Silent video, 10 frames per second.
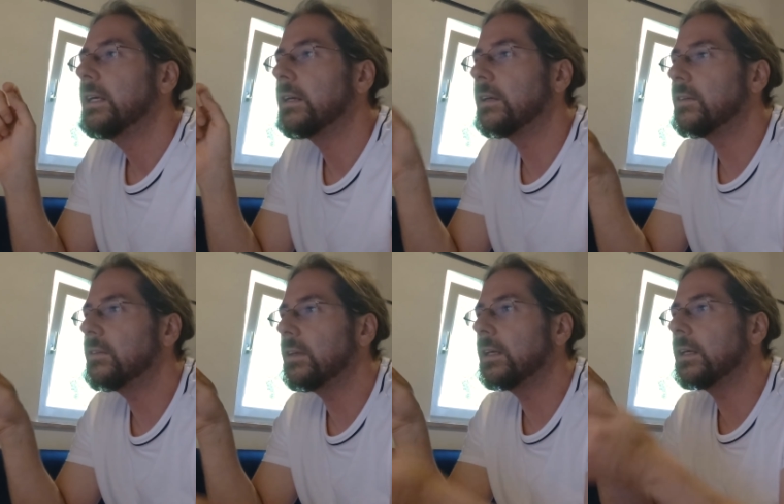You can
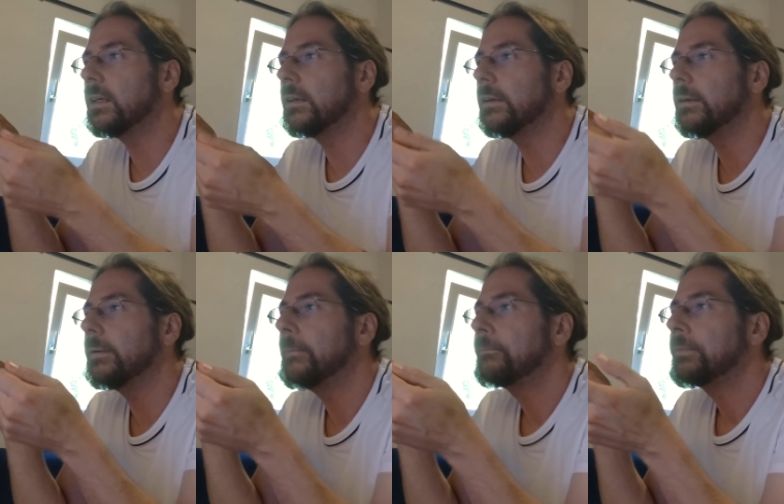see
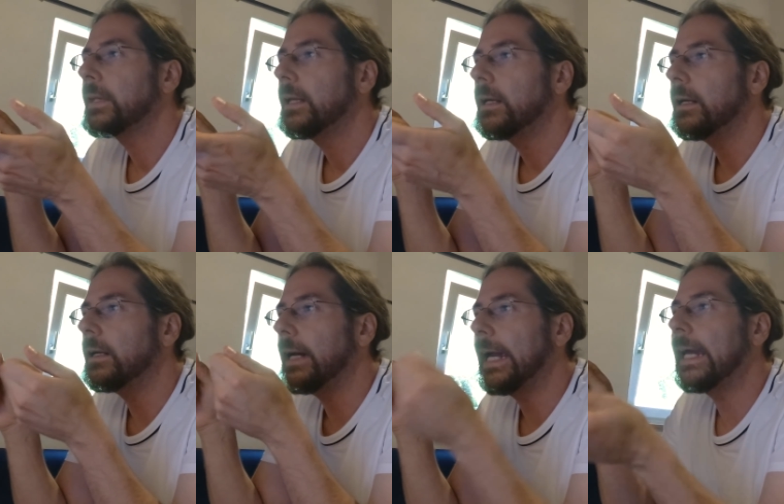uh,
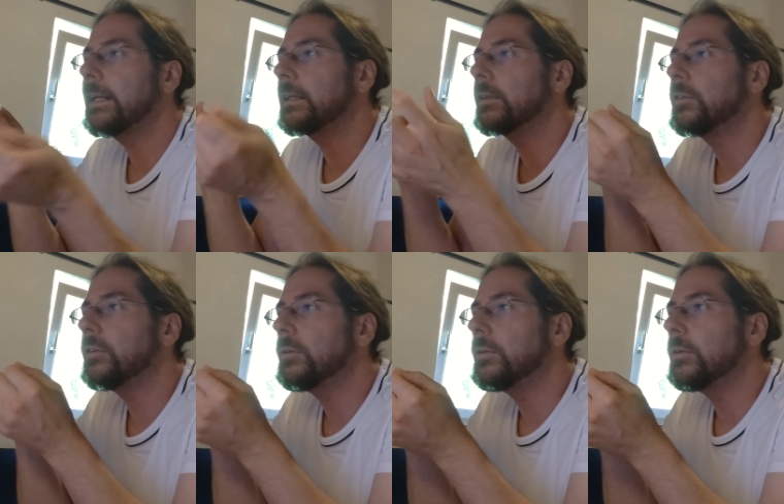a handle
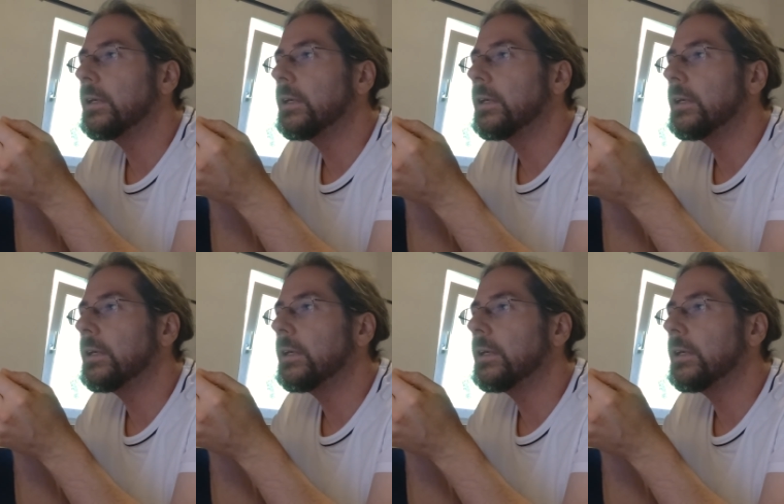to